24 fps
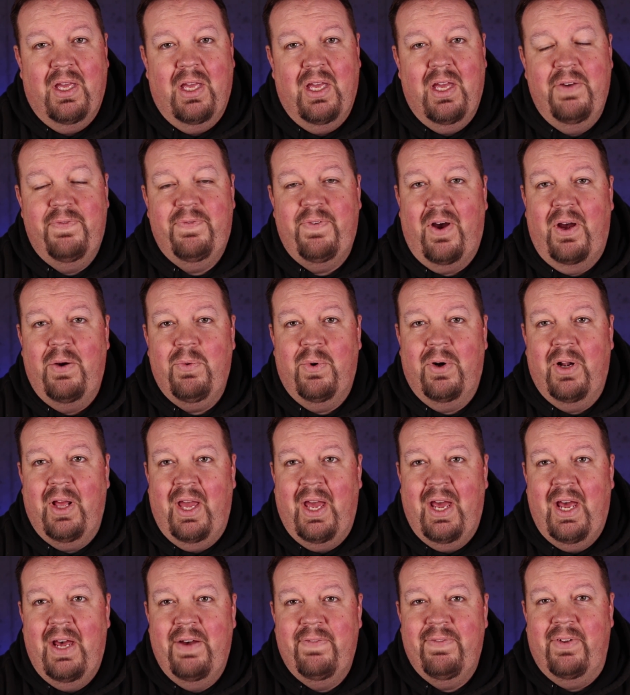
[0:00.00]
if I were to
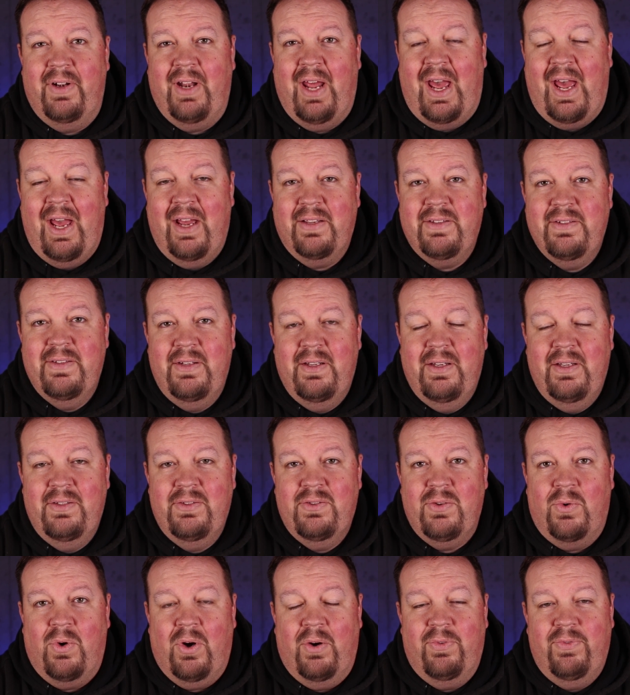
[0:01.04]
have an
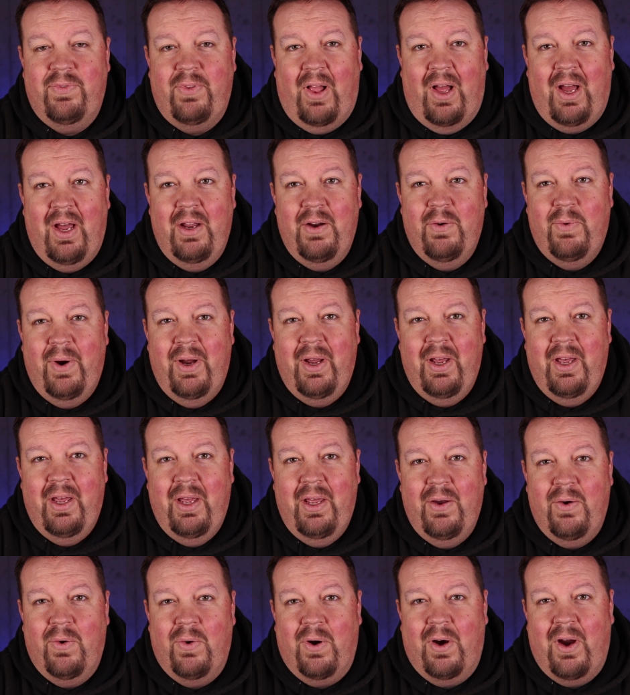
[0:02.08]
accident or a
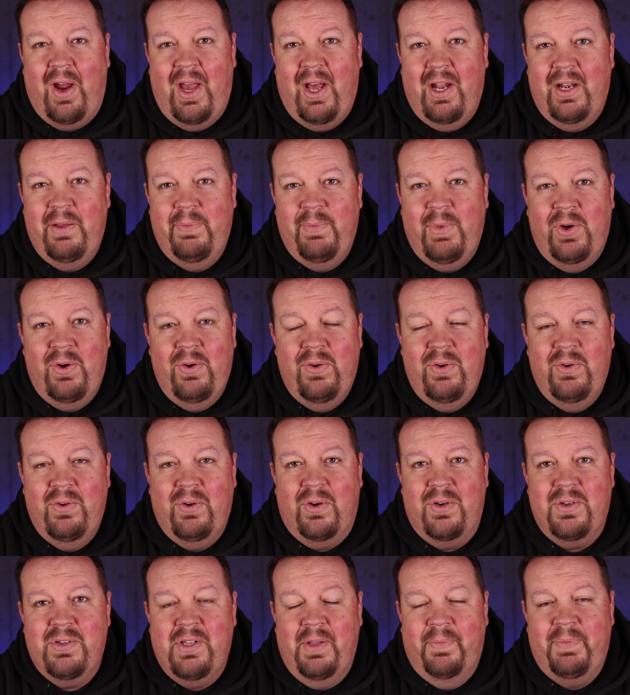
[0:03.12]
flyaway or ATTI mode
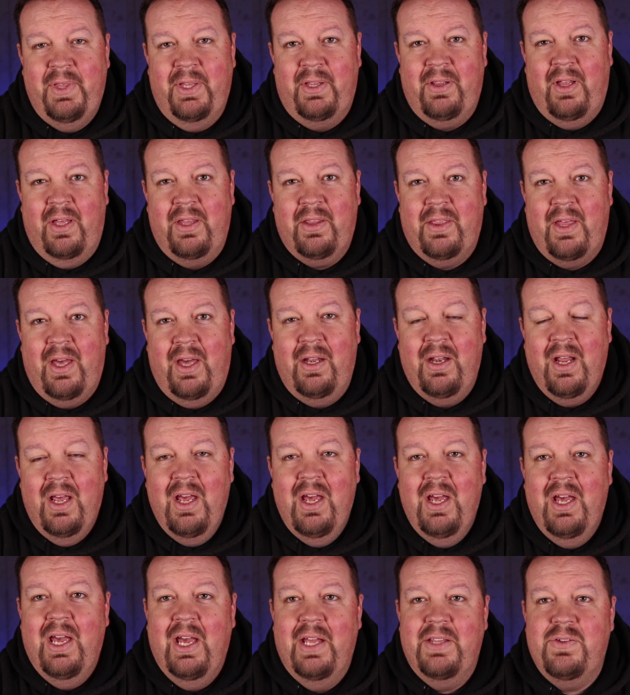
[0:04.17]
or something like that,
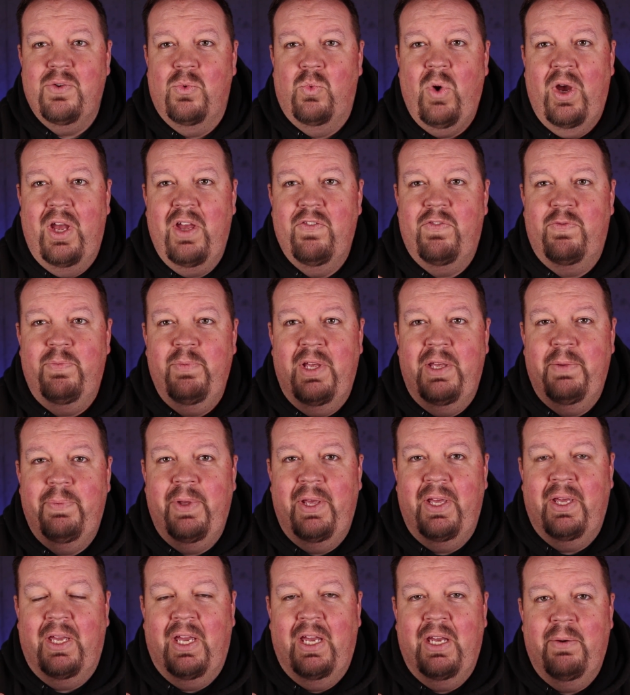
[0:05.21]
it's a way of me
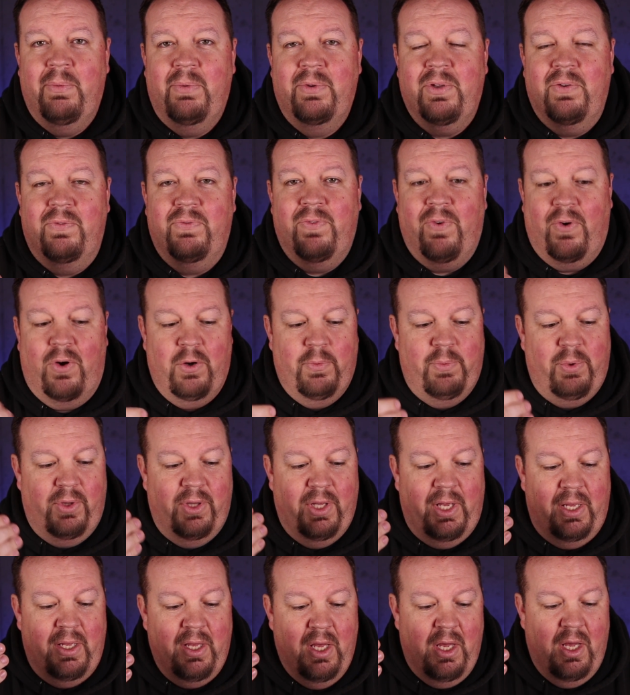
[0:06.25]
being able to
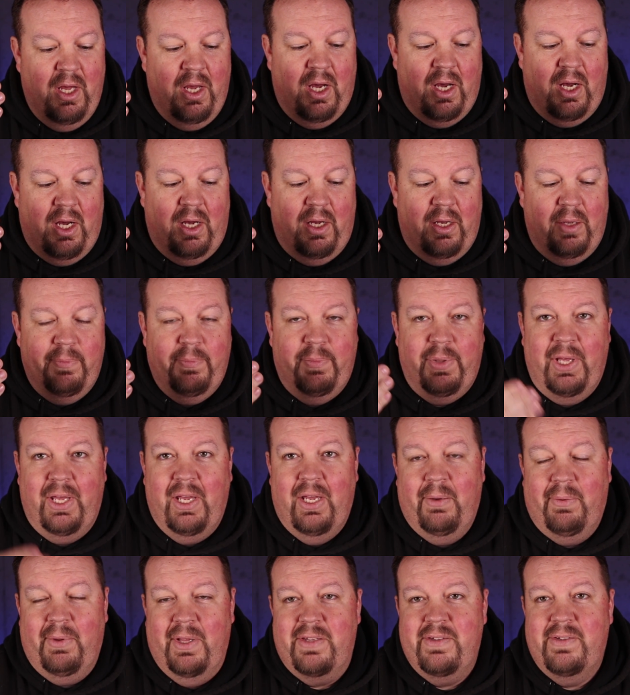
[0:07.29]
verbally uh,
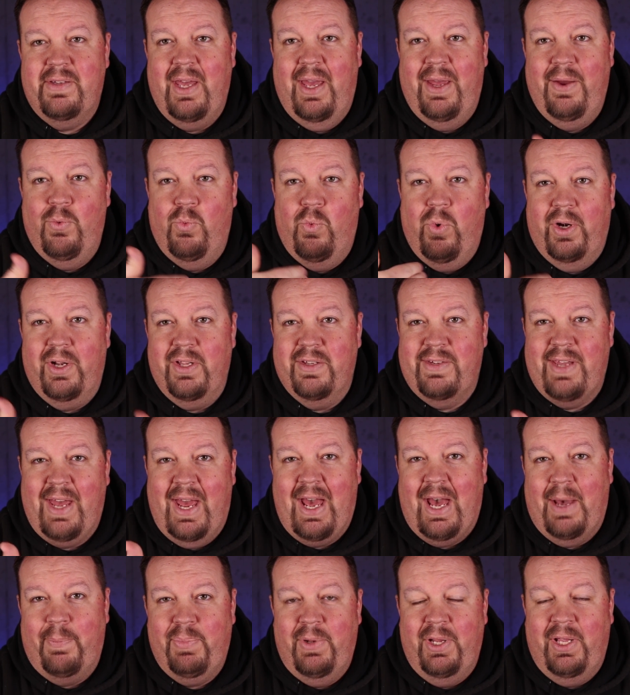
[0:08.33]
be able to say what is
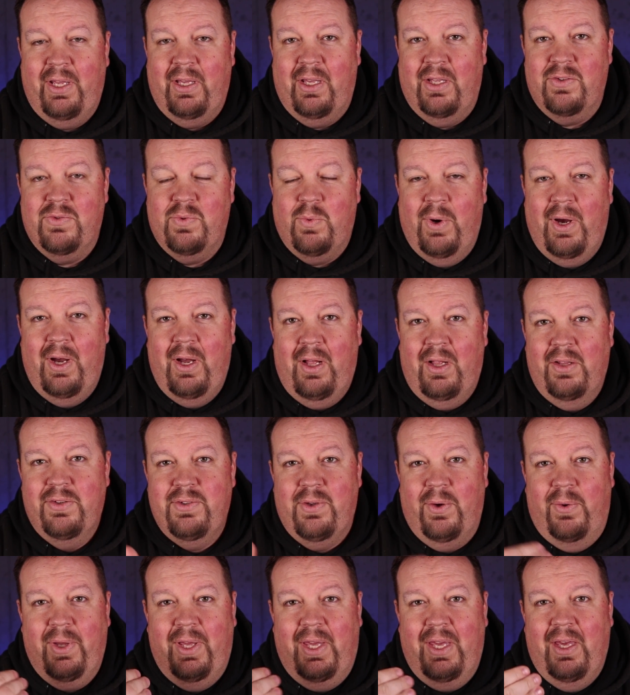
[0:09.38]
happening as well.
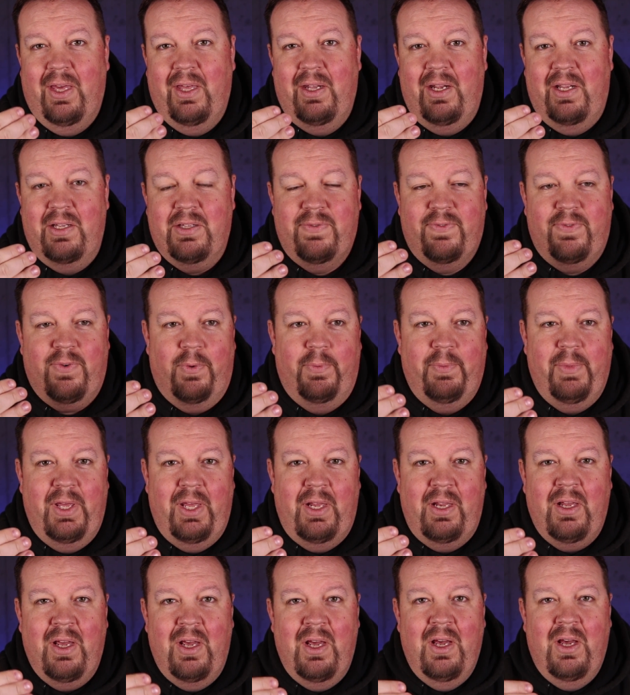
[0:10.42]
So again, it's for
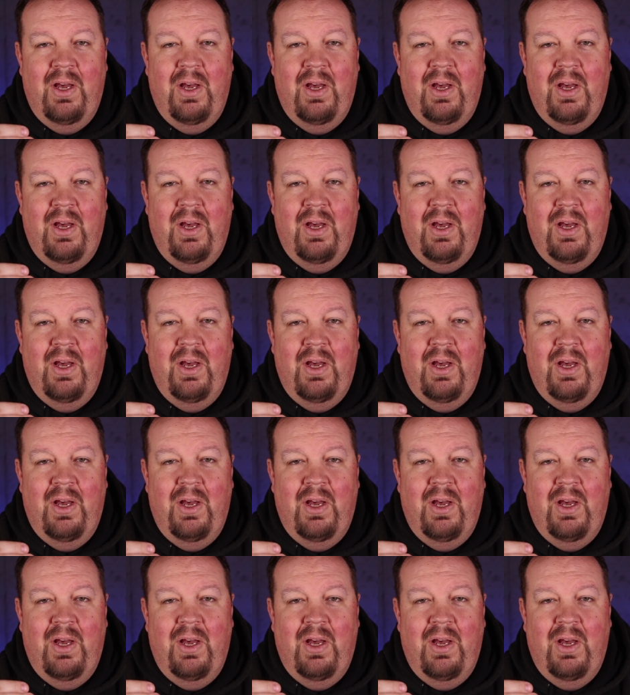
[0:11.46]
me